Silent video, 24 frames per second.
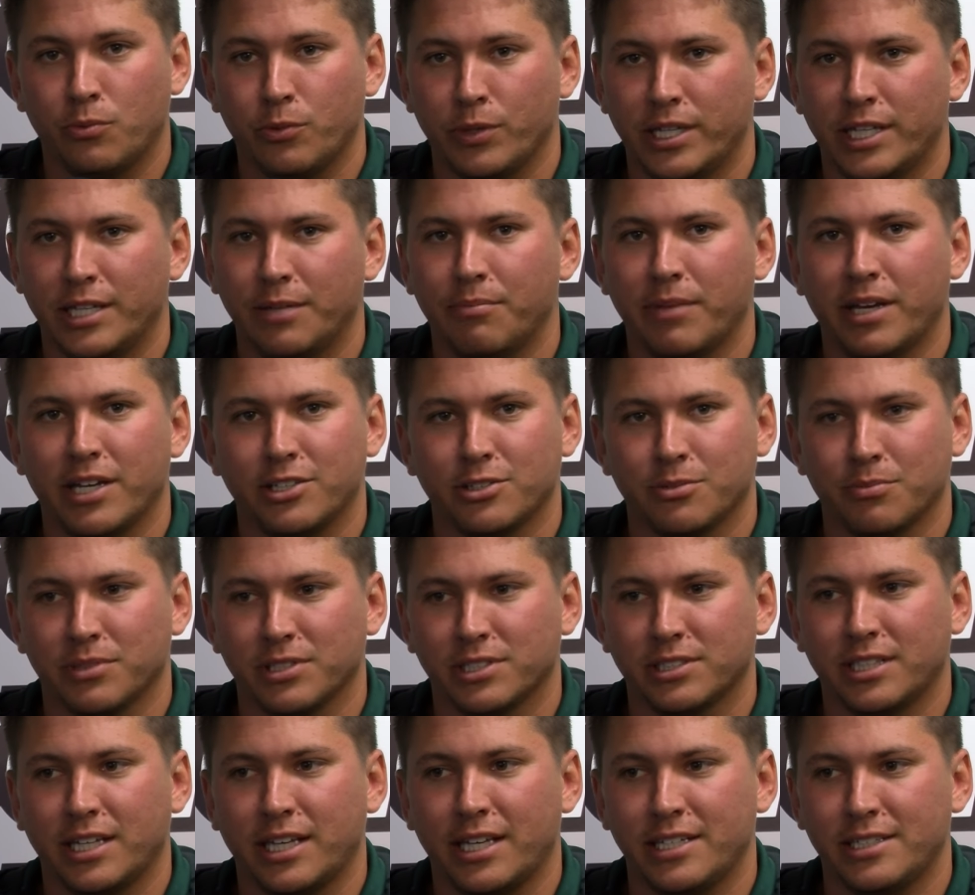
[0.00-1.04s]
We did make some
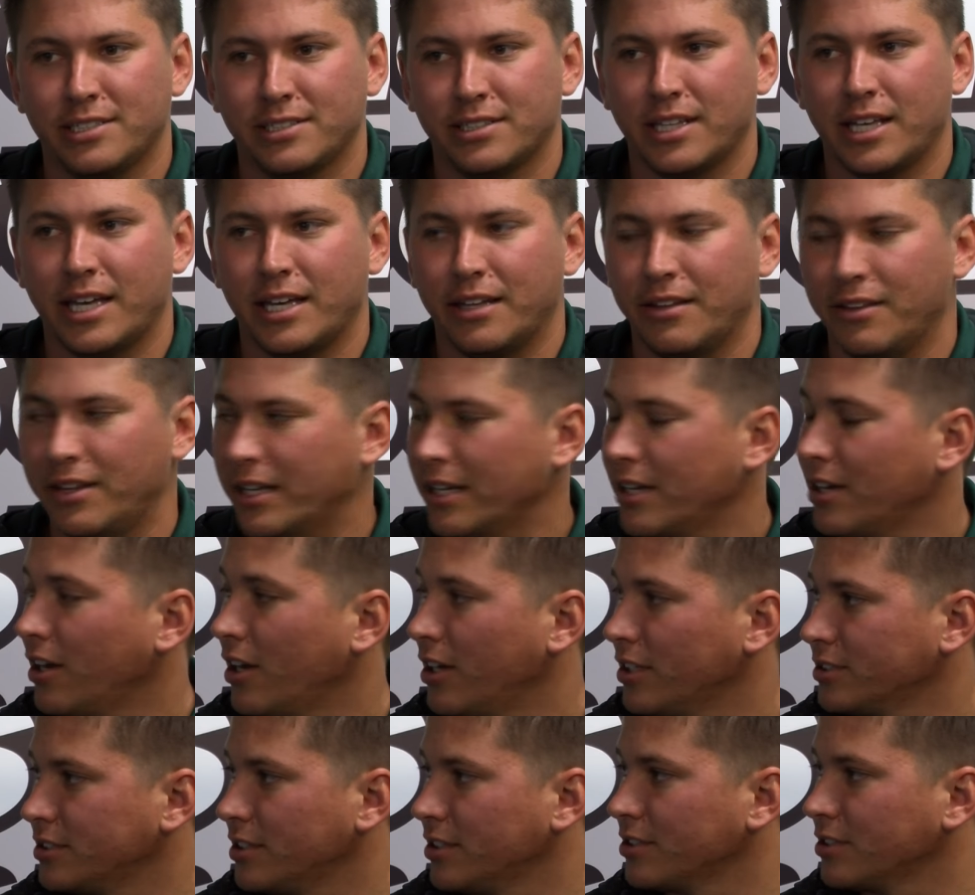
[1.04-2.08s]
mistakes that, that
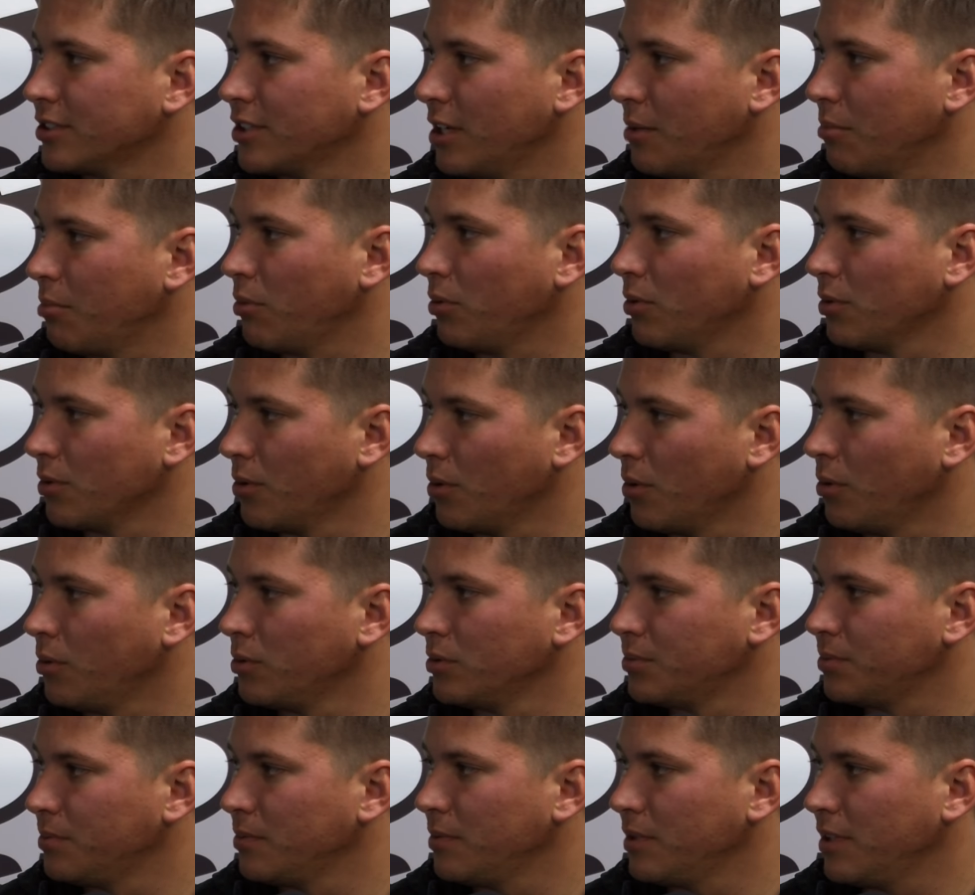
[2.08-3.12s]
cost us a couple of
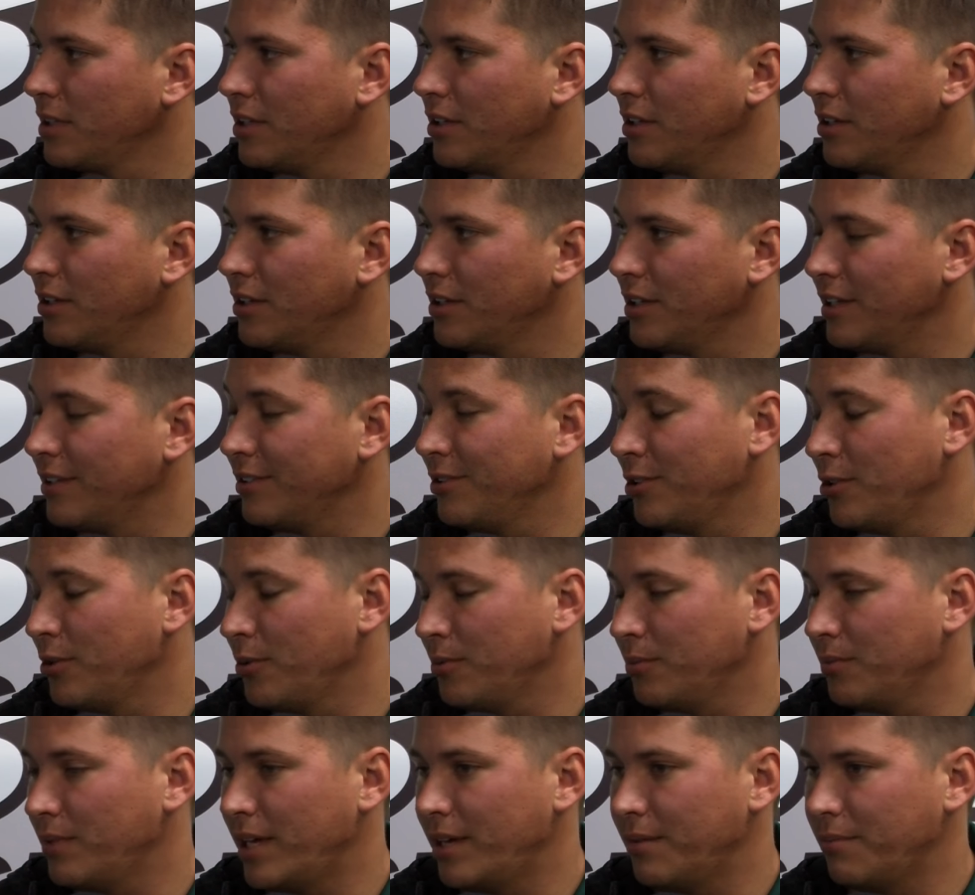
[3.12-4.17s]
goals, in, uh, you
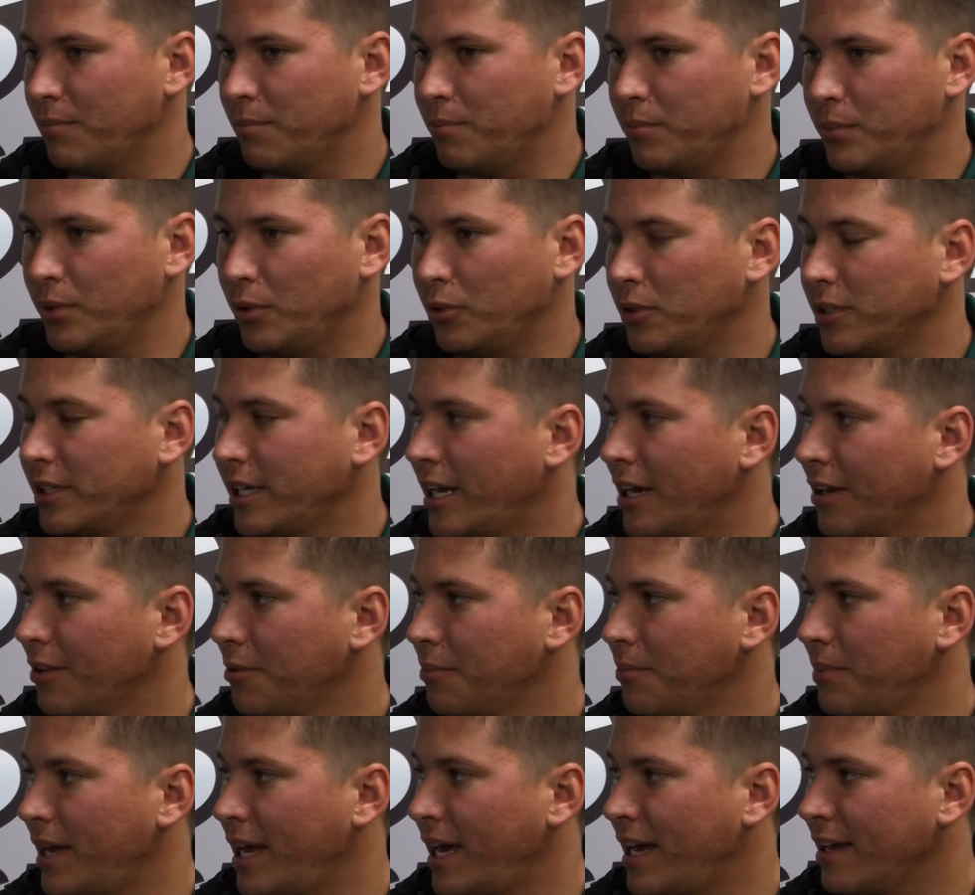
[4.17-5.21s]
know, building out of the
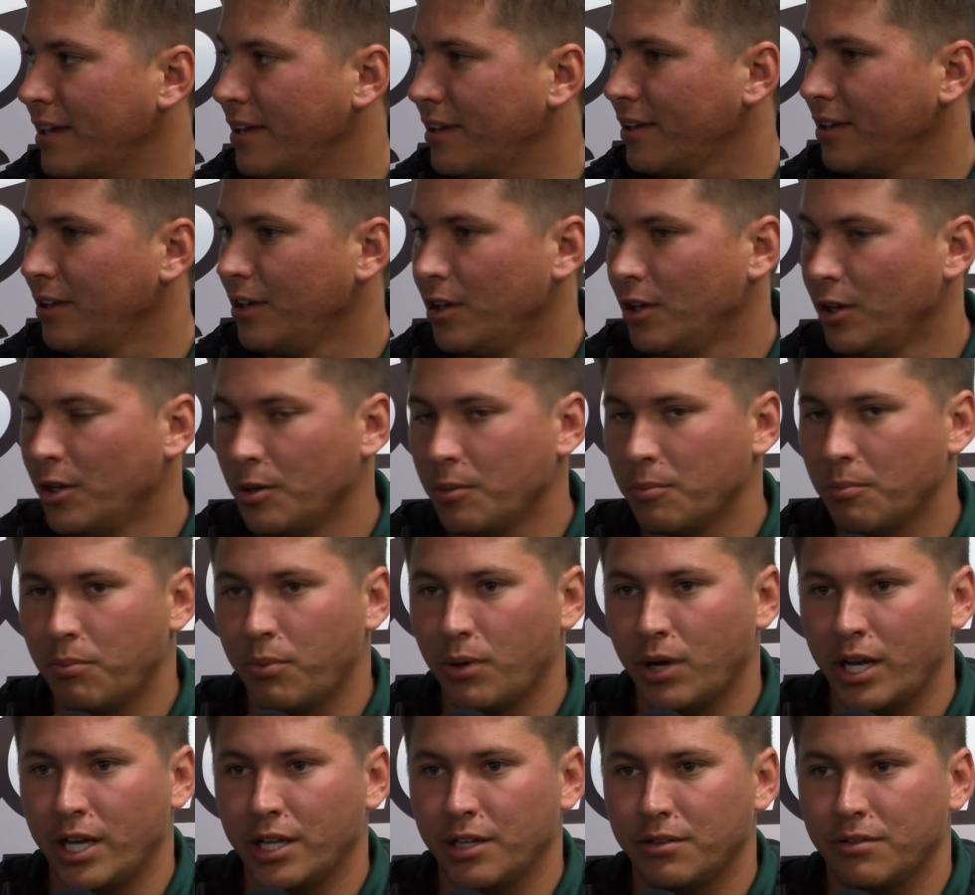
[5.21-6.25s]
back.
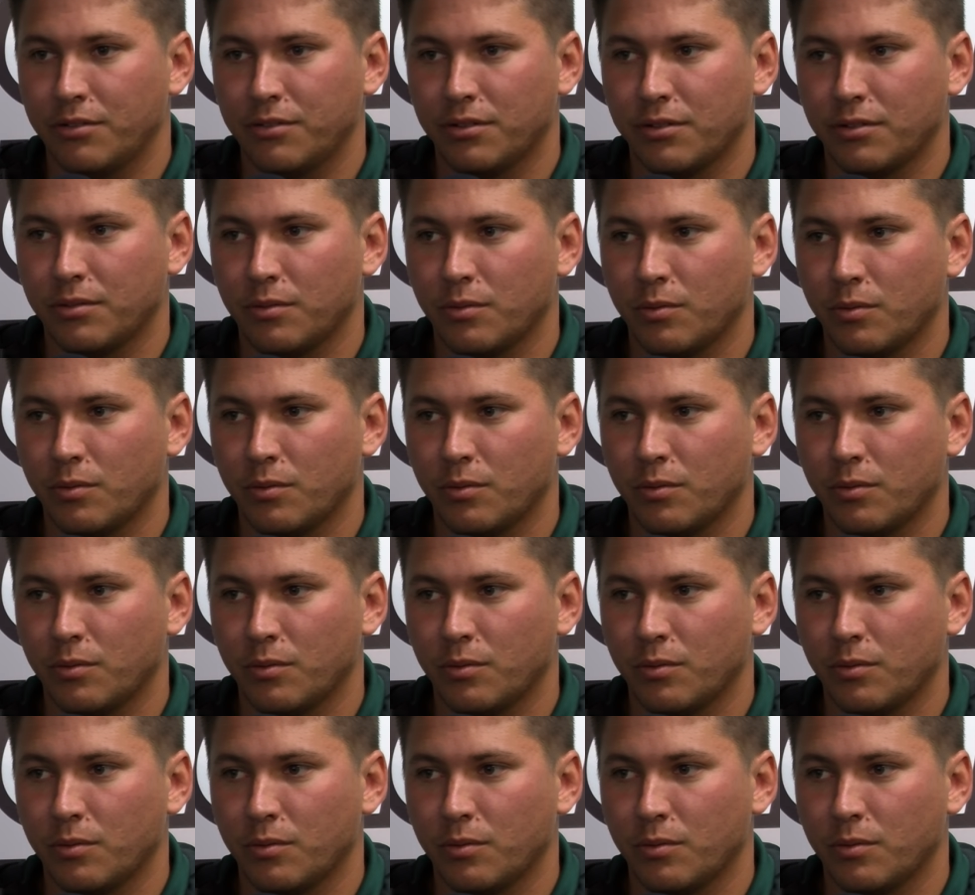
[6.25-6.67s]
But